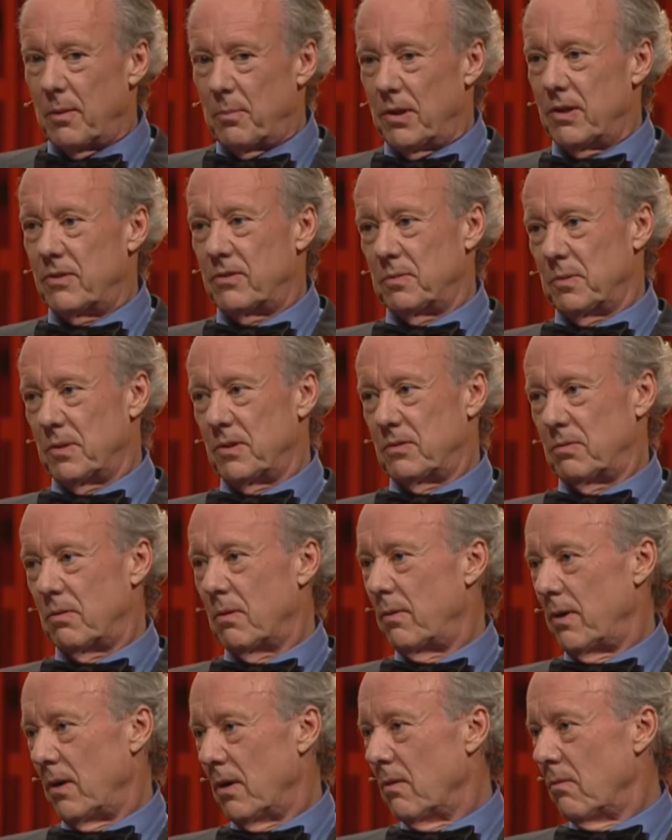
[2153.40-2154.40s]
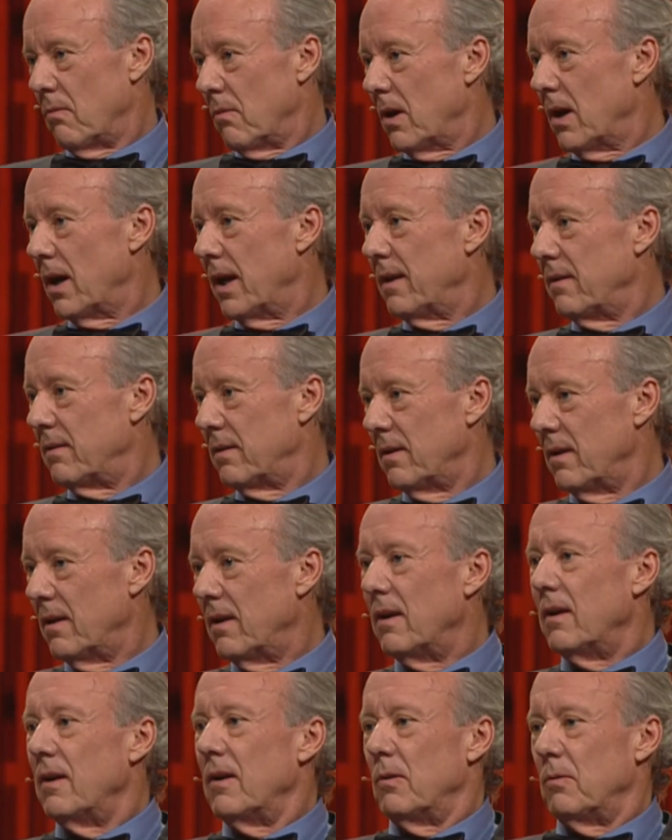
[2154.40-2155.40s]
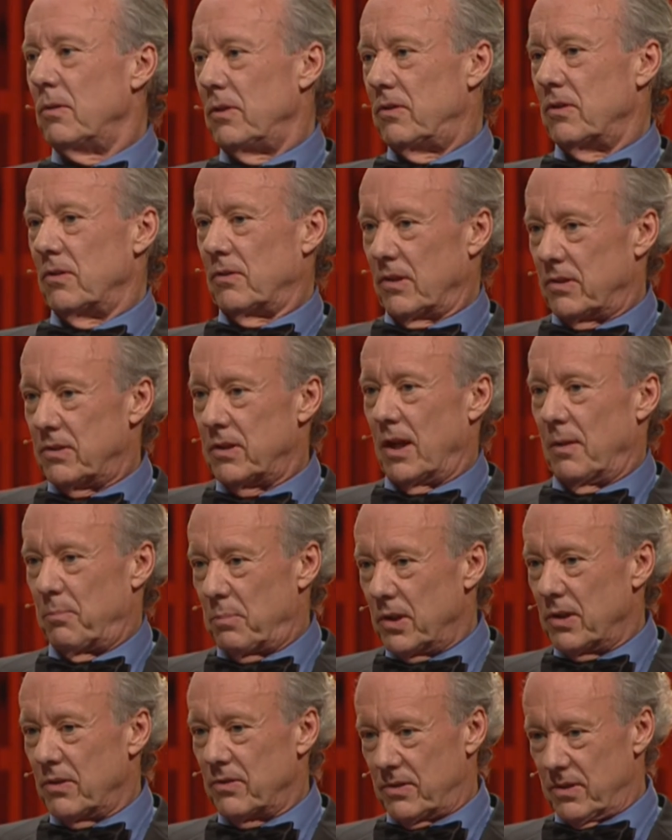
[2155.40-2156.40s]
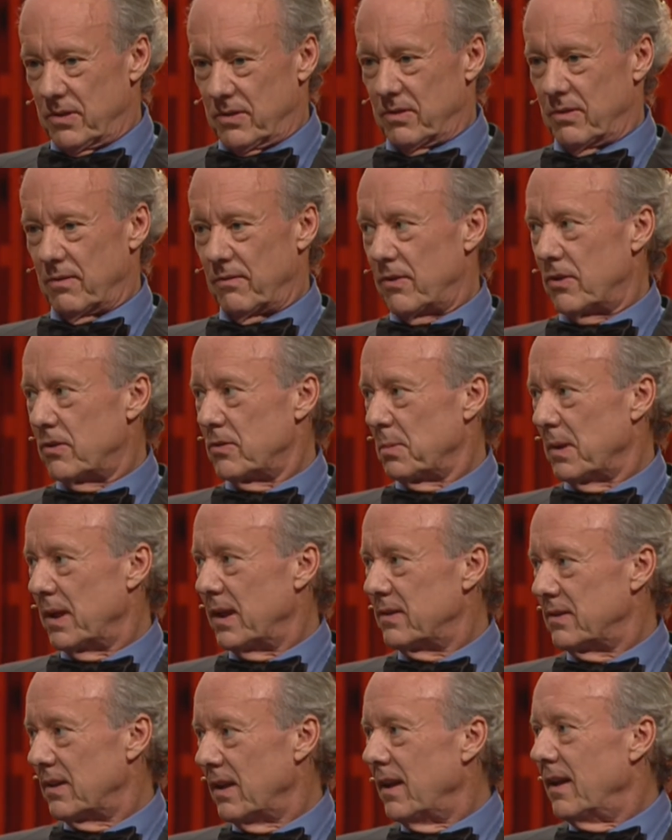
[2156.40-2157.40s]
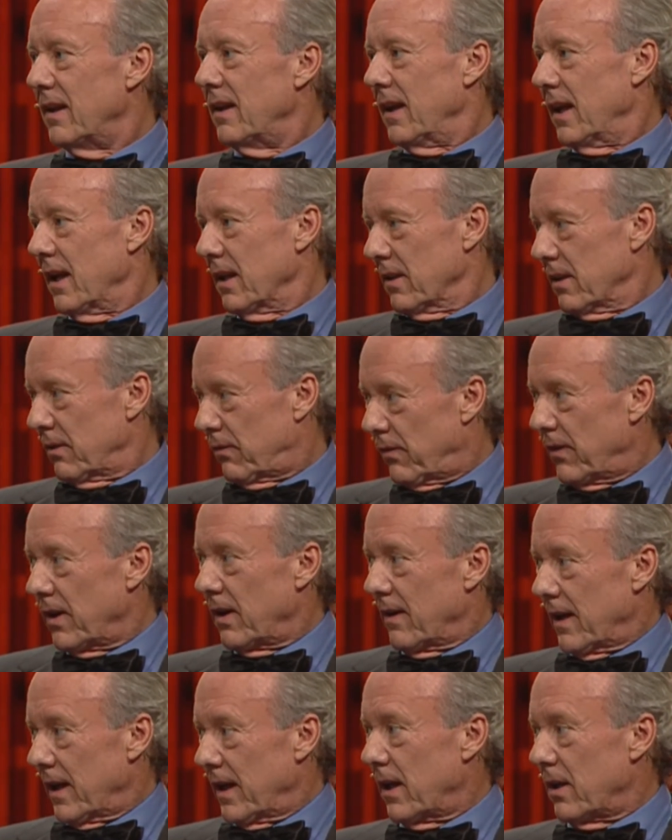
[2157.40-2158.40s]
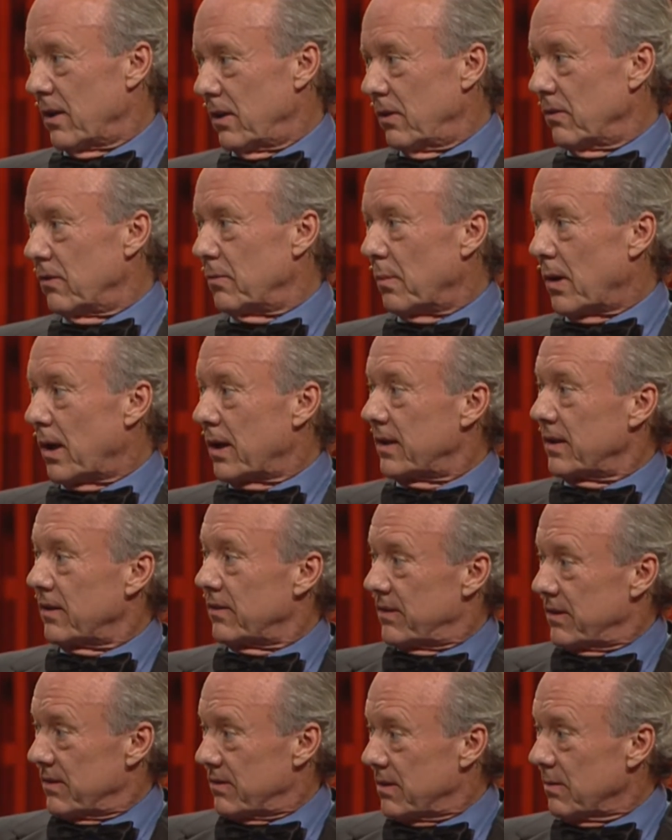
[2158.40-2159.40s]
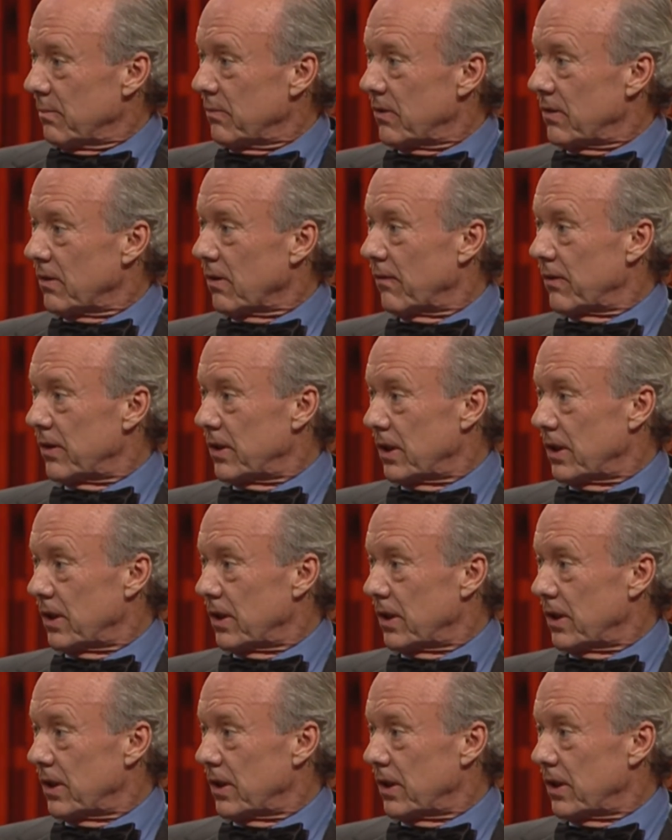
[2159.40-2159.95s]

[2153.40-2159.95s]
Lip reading: principle is what we all want, which is, let's not produce this in the first place, and let's figure out how to use marking systems over